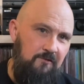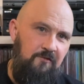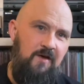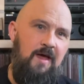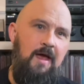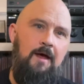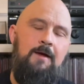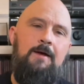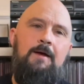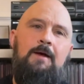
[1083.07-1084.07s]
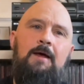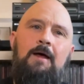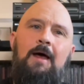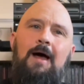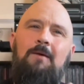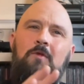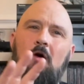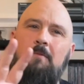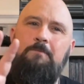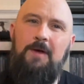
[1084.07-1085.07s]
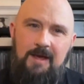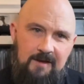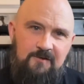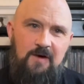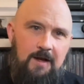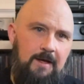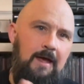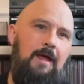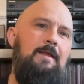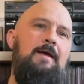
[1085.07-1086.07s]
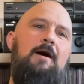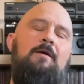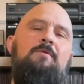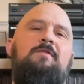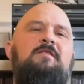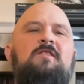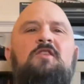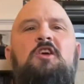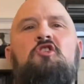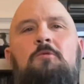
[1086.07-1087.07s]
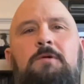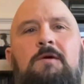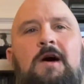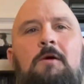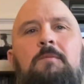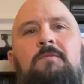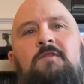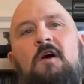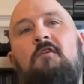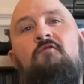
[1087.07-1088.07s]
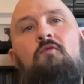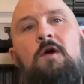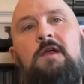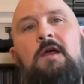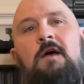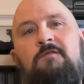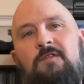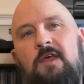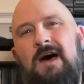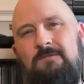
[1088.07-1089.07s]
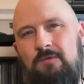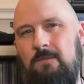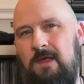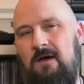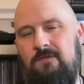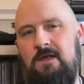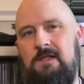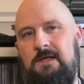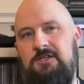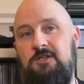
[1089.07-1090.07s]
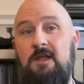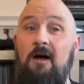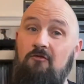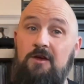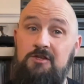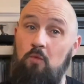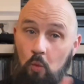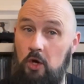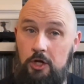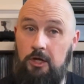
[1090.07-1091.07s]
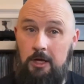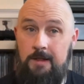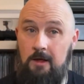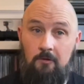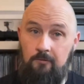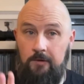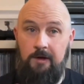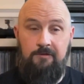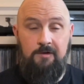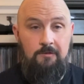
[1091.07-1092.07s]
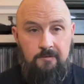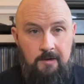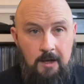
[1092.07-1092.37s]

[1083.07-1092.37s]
Fate. I'm not the biggest fan of King Diamond. There's only a couple of albums that I'd probably have in the collection, of which weren't in those reissues.